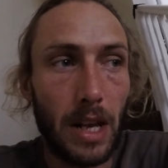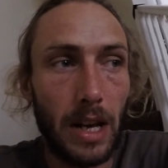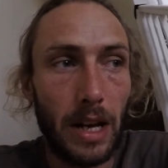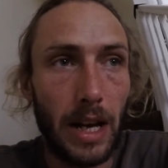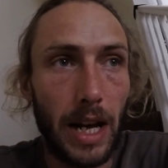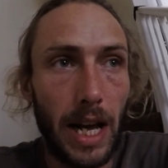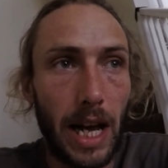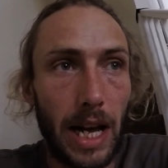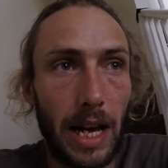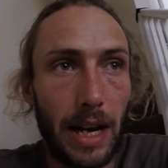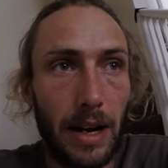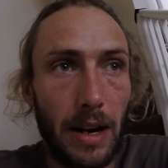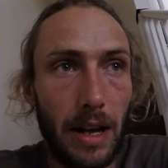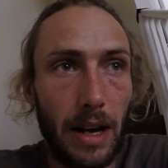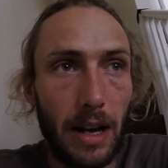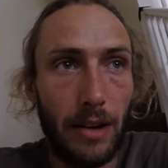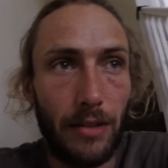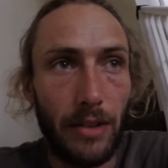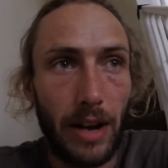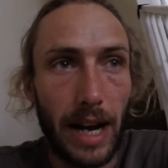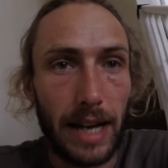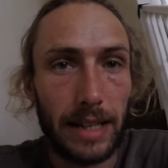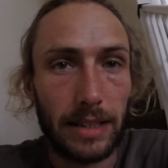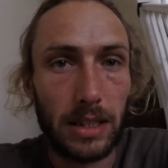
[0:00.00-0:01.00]
and I've
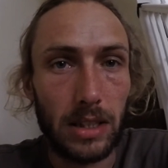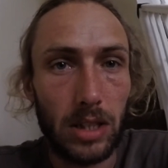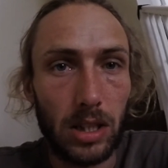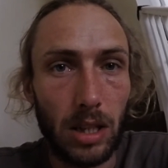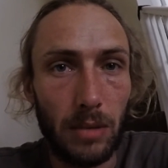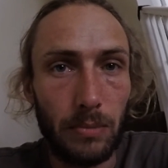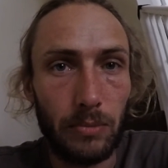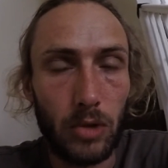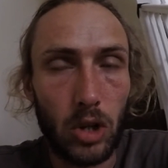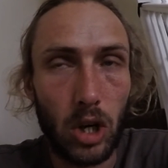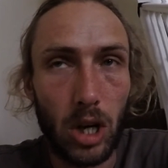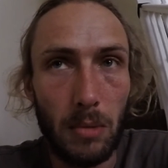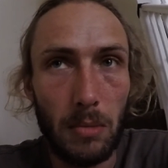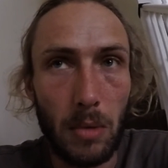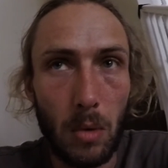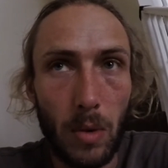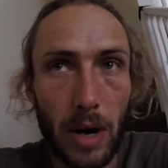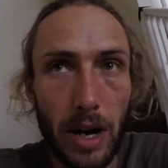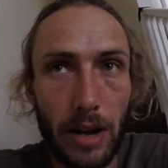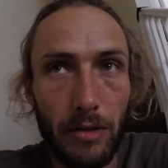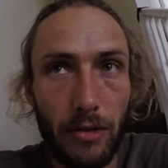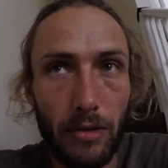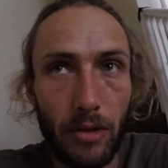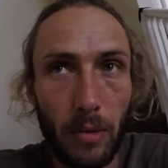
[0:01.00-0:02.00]
had some time
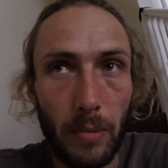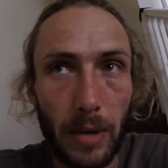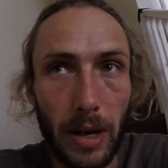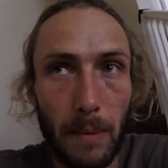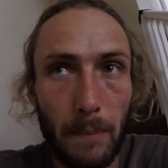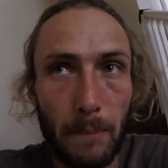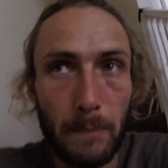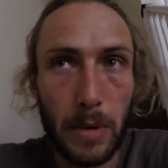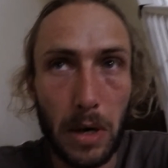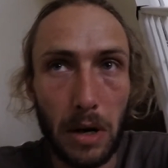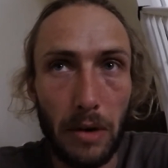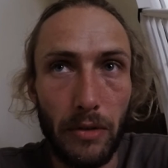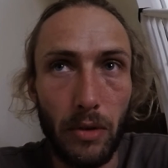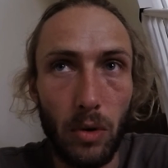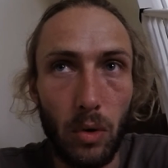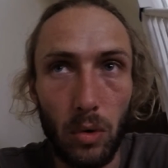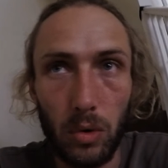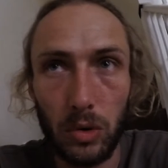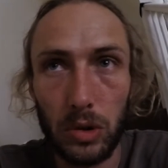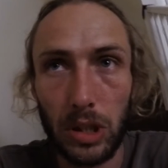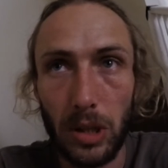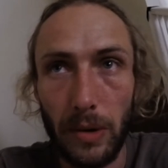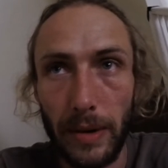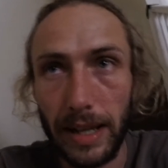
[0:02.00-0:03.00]
away from it, but I've
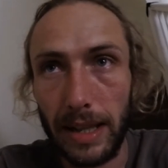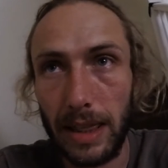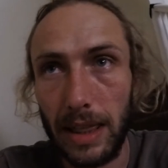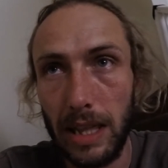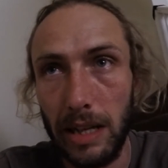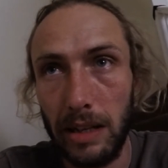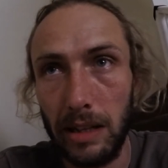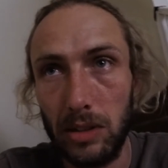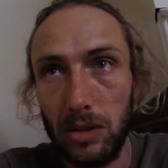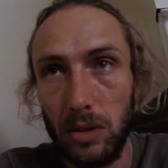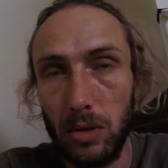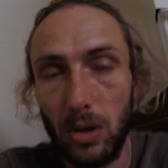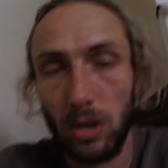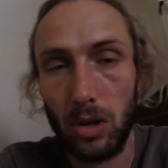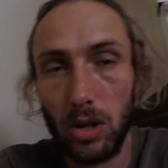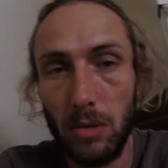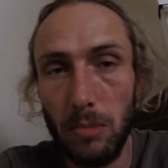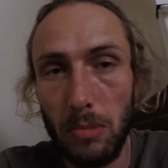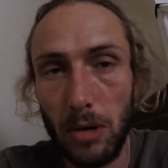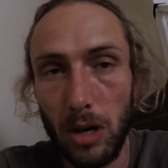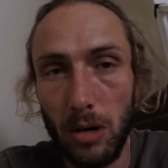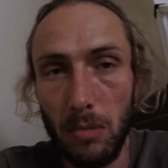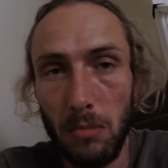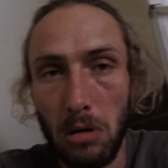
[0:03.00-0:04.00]
also had things to
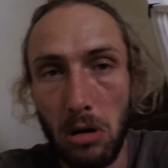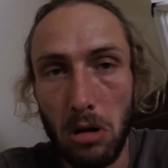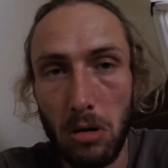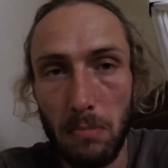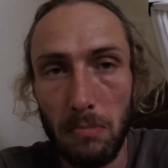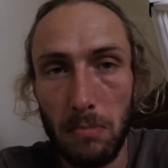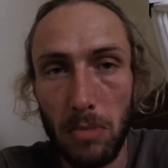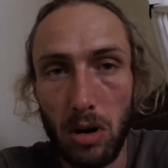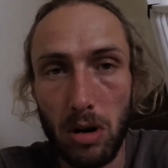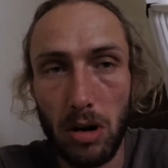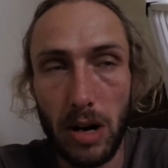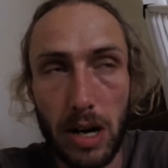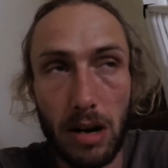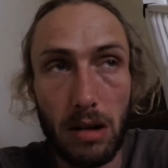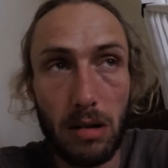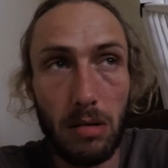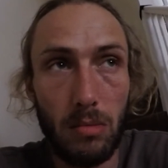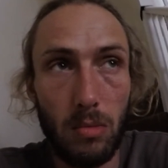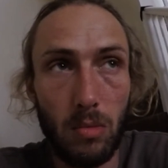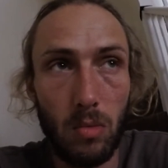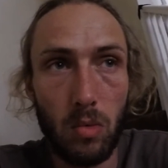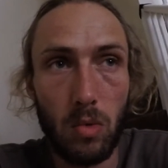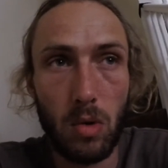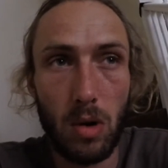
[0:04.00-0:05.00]
occupy my mind
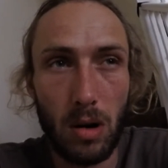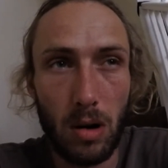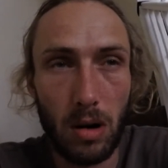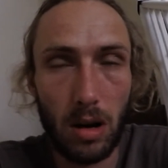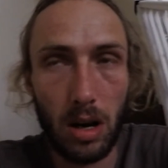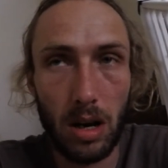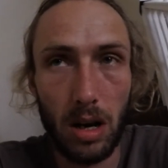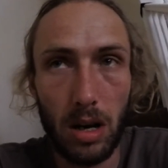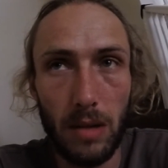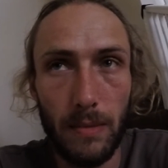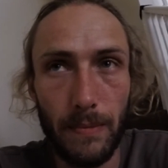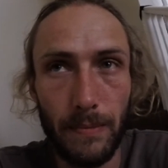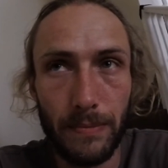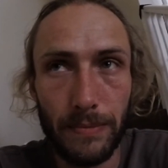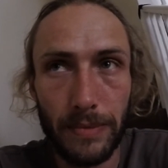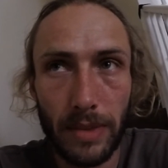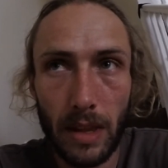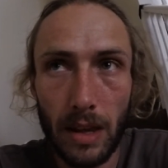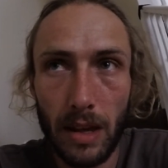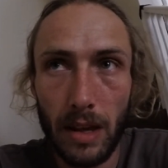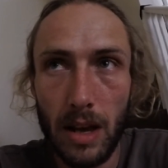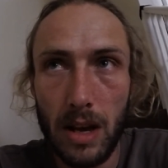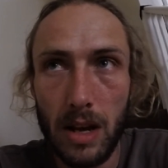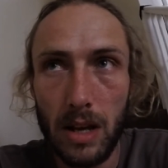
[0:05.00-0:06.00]
while
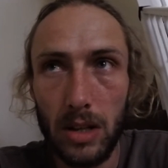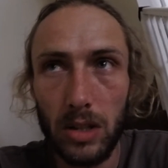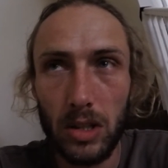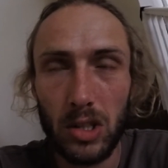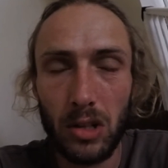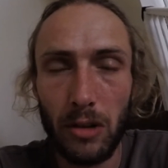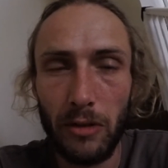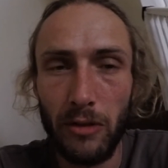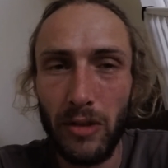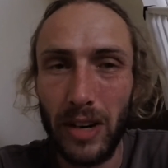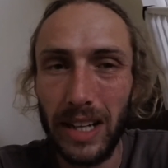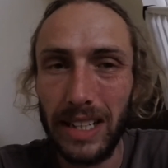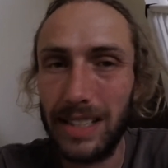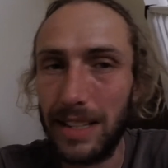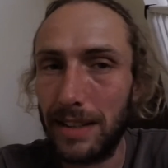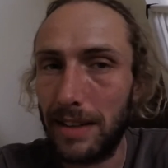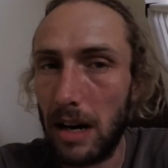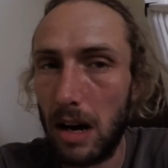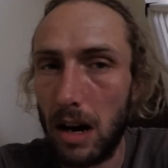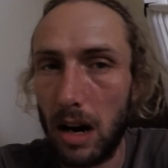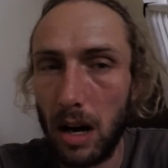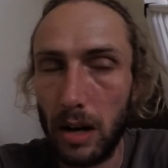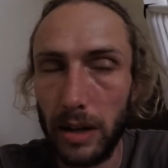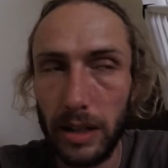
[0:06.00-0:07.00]
sort of facing the
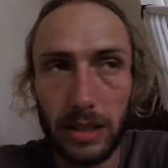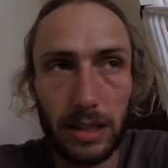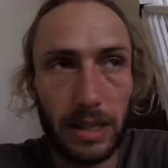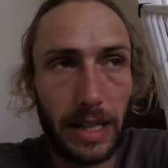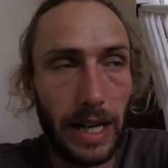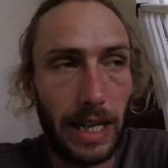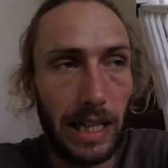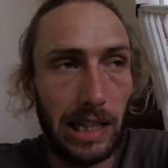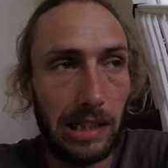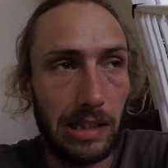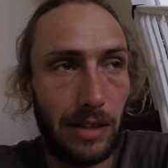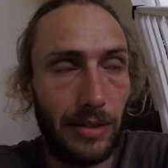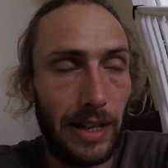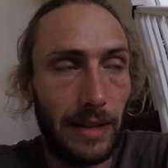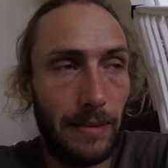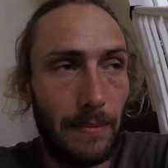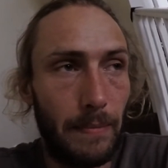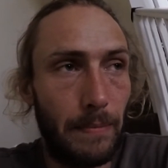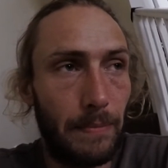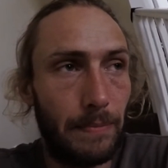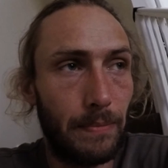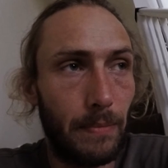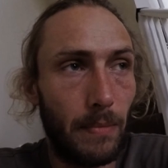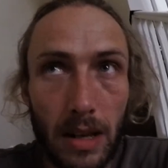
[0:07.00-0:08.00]
hardest days of it.
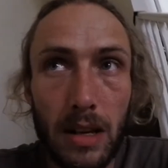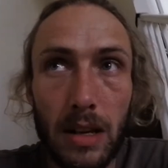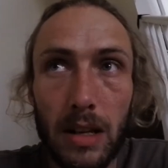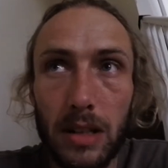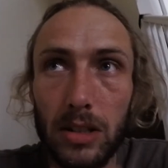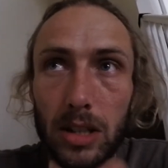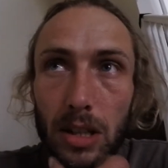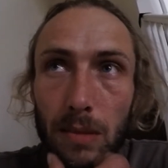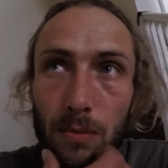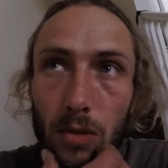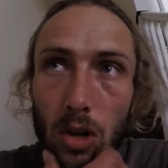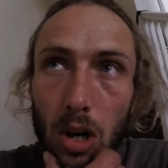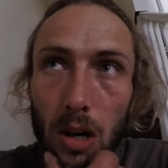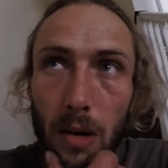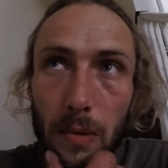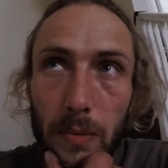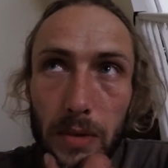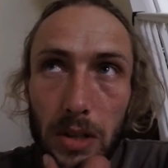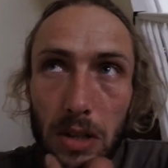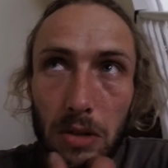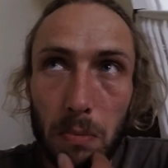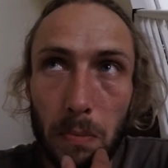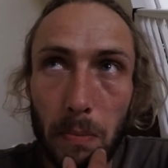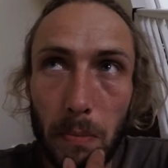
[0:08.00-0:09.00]
Sometimes
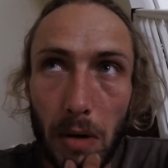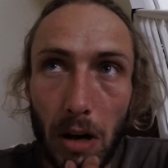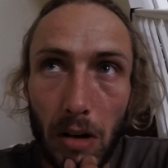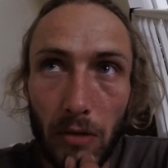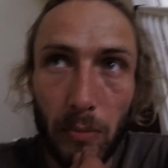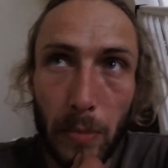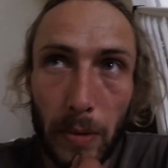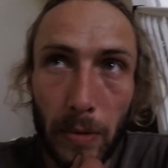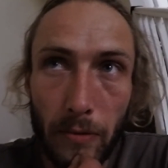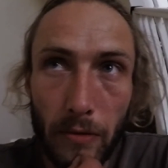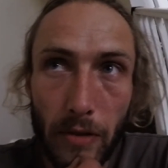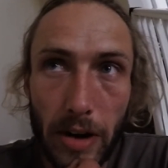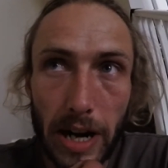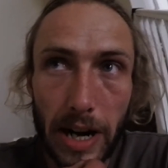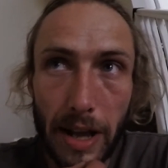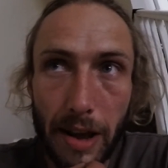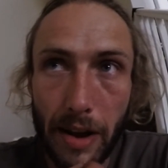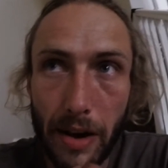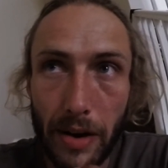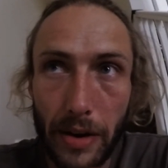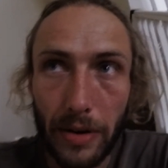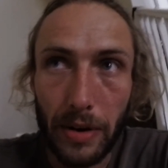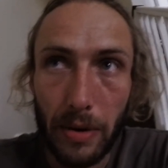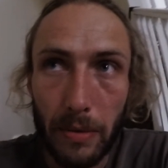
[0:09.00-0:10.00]
I've been really
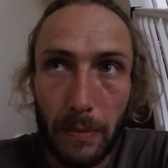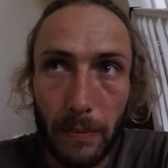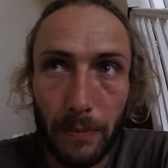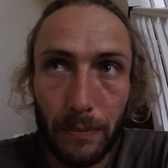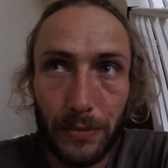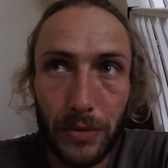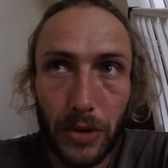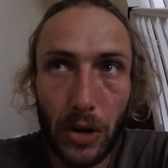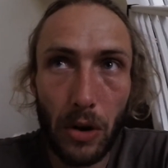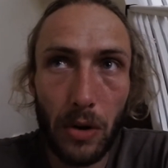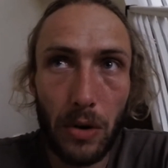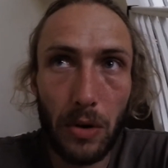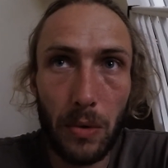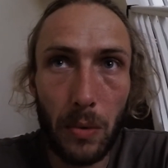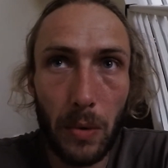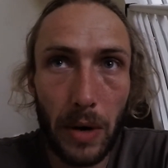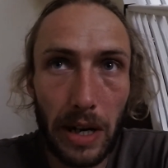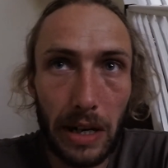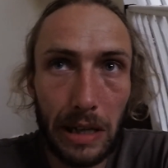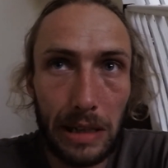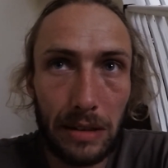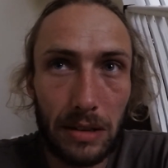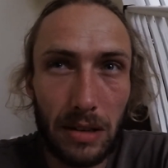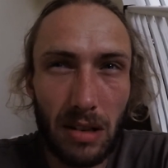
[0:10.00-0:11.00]
good, 2
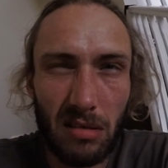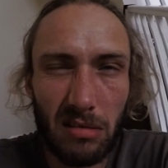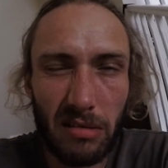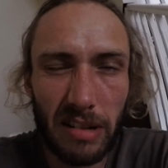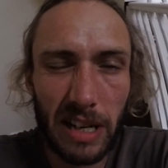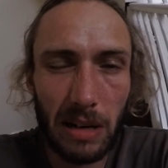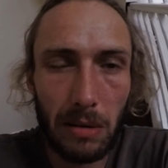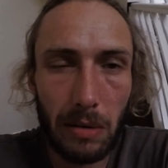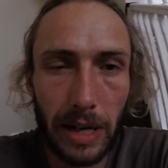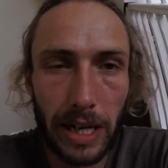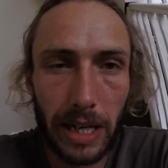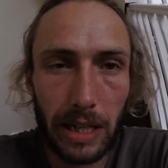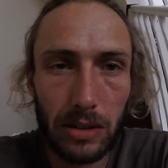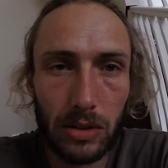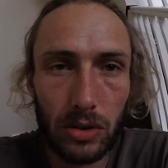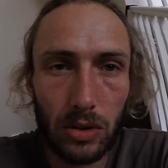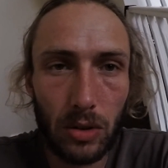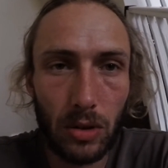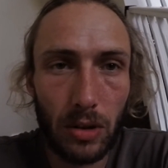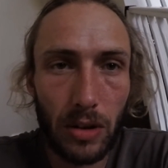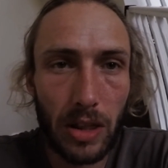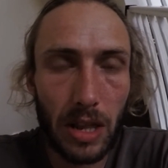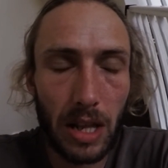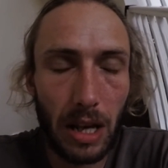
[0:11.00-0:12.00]
weeks, 3 weeks
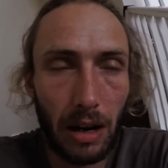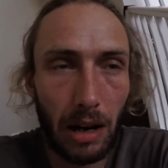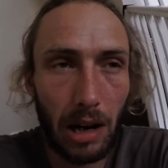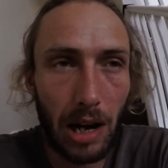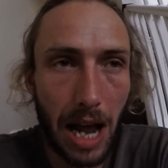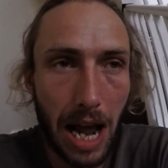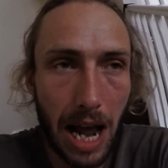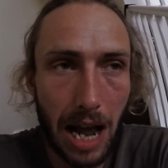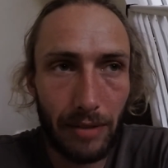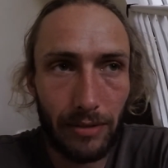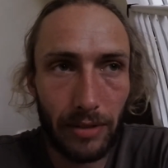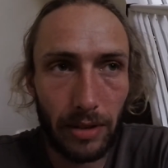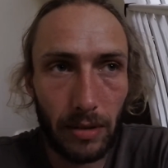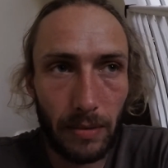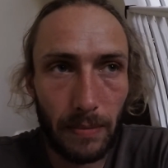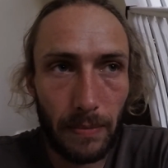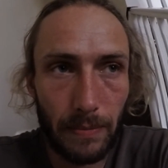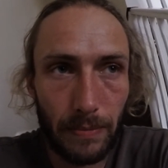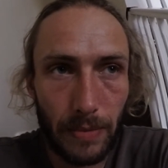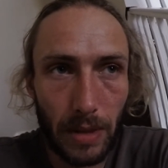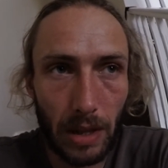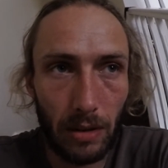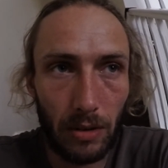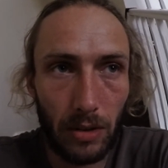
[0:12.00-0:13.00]
sort of thing. I haven't
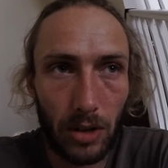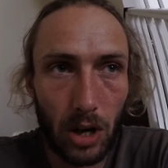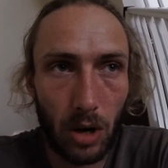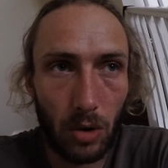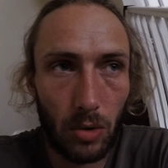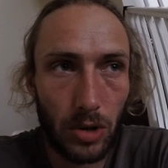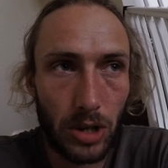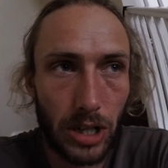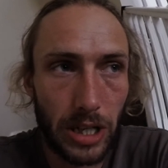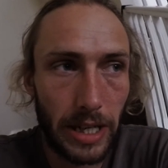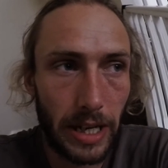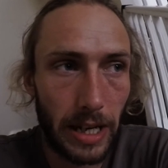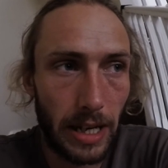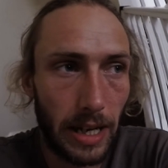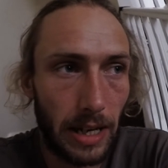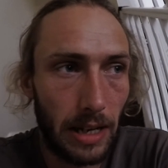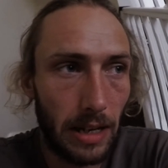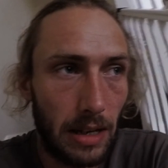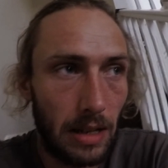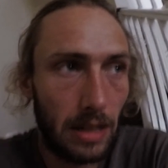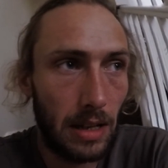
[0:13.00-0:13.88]
indulged in it.